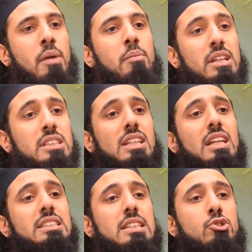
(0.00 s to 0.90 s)
Imam
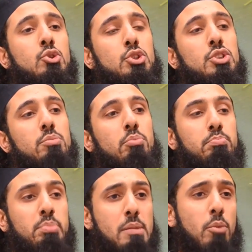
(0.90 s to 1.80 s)
al-Ghazali says you
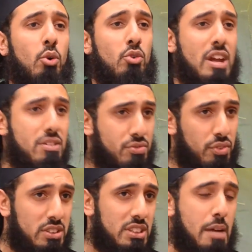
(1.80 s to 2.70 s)
should be more
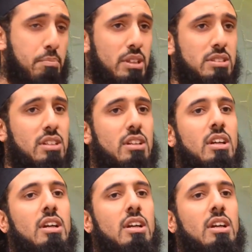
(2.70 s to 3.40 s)
grateful to that person